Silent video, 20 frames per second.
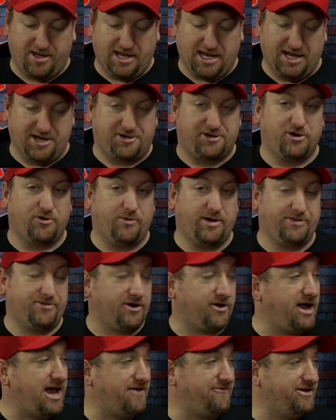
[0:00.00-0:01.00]
In 2 weeks,
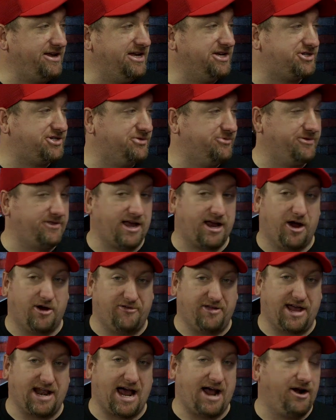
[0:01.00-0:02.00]
they're going to have an issue when they go to
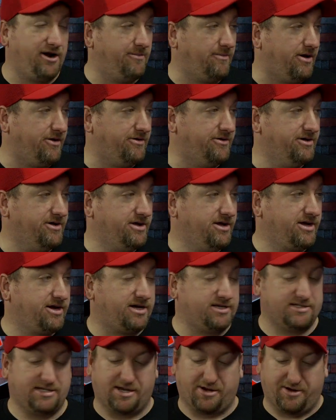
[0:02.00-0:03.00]
that Iron Bowl.
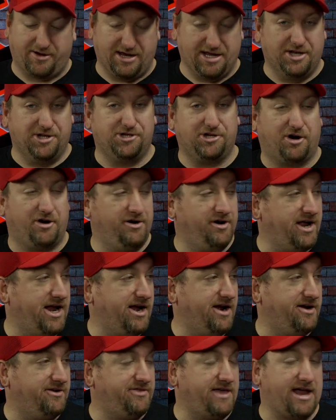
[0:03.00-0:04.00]
Because they're injured
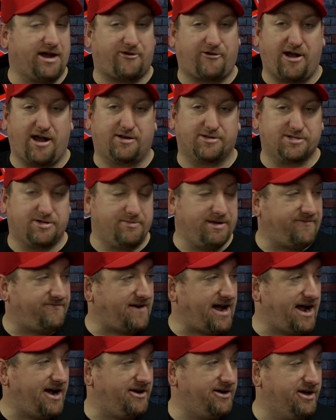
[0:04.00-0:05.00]
here. That crowd's going to be
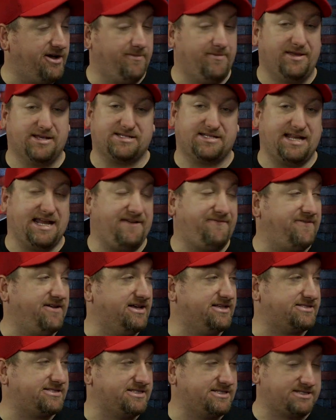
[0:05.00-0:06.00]
fired up. This
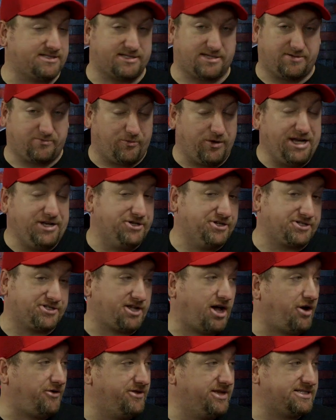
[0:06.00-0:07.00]
defense we just
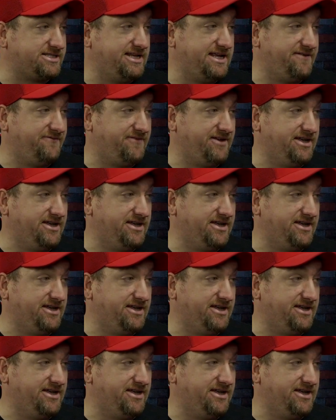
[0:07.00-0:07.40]
saw this defense.